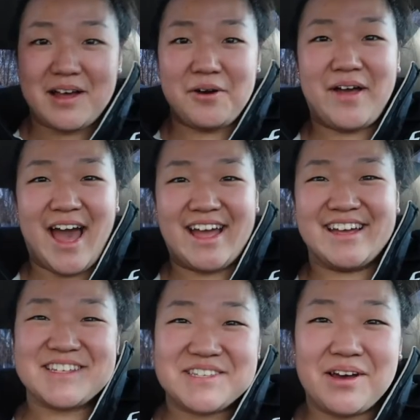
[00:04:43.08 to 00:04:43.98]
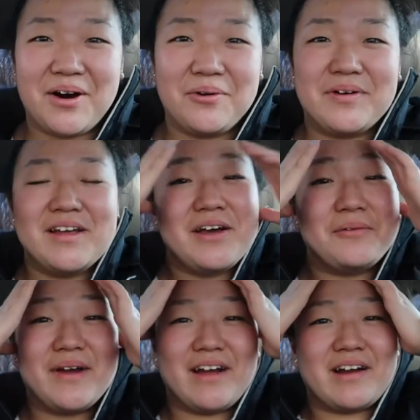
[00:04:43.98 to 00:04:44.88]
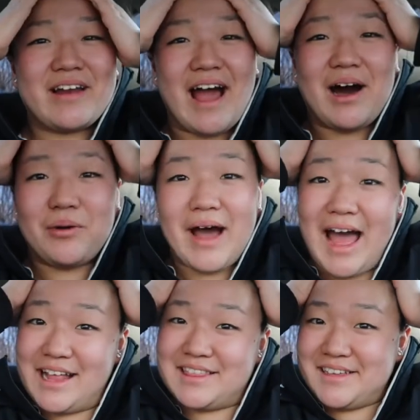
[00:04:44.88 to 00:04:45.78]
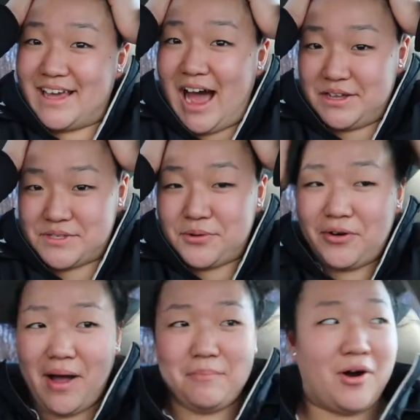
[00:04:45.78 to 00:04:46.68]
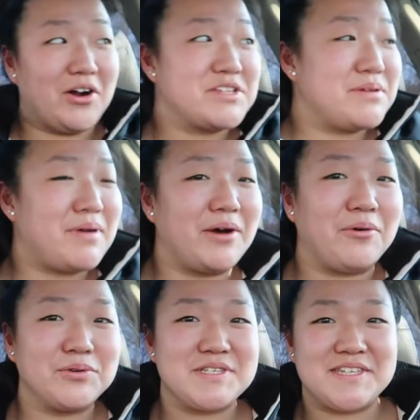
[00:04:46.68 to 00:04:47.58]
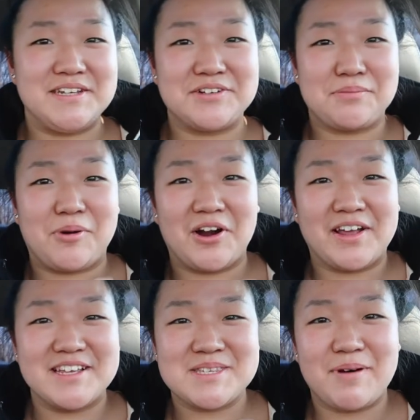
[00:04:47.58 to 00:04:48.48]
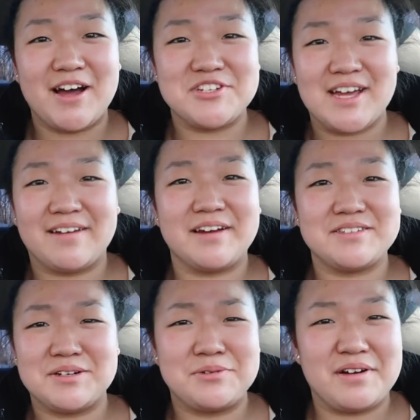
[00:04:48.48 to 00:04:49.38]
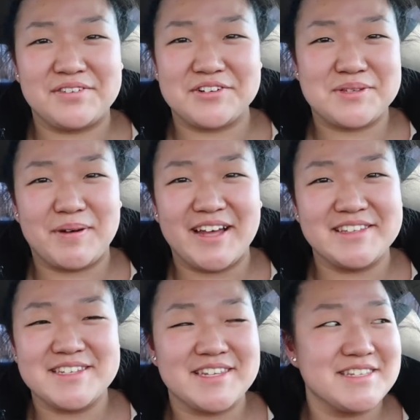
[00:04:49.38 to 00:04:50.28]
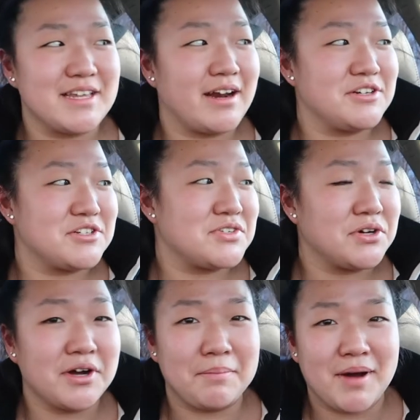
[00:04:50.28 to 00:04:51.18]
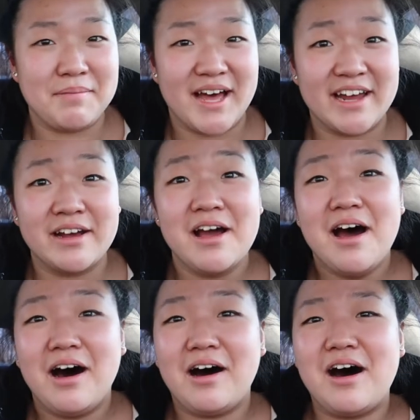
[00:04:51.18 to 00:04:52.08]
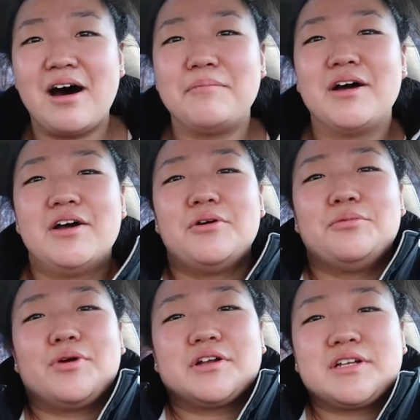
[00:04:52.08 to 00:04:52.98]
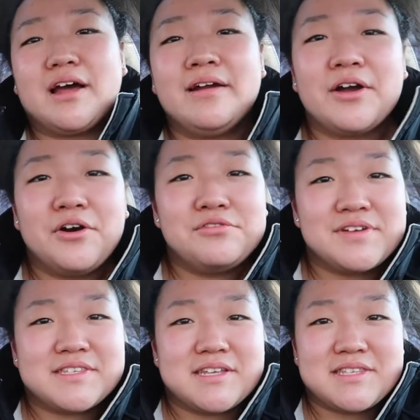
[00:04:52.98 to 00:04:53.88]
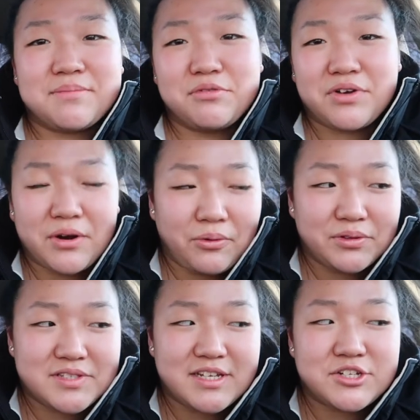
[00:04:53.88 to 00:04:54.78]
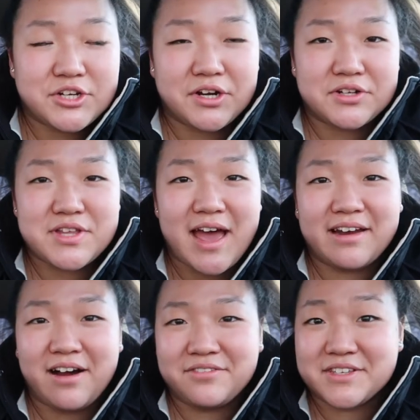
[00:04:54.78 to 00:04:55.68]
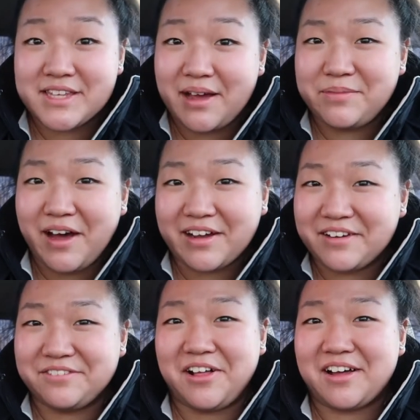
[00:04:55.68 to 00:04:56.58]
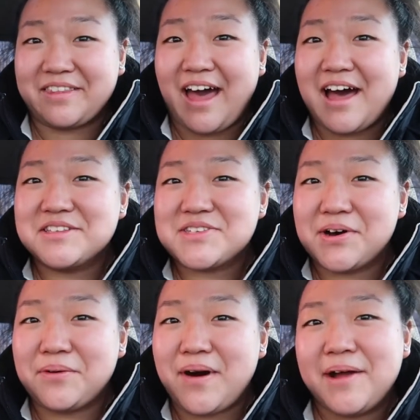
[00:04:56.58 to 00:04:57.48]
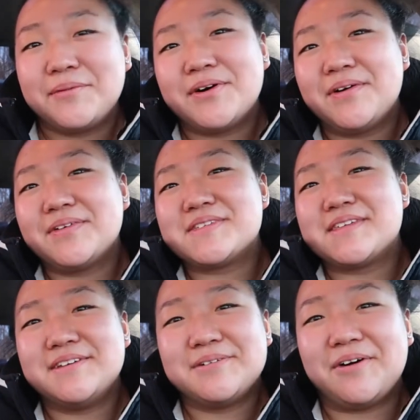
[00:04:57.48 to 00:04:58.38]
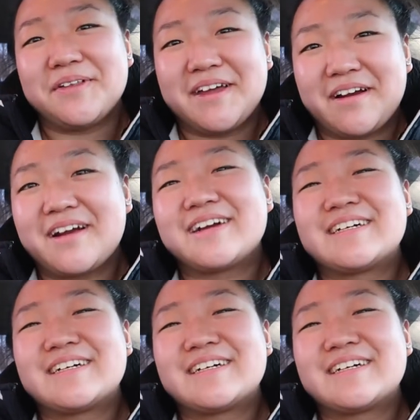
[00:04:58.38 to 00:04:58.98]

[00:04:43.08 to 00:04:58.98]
Okay. So we are now at the high school. I'm parked in my old senior parking spot. Shout out to whoever's spot this is that I just took. My bad. We're gonna go visit some of our old teachers, and obviously I'm not gonna vlog that. So I will see you all later.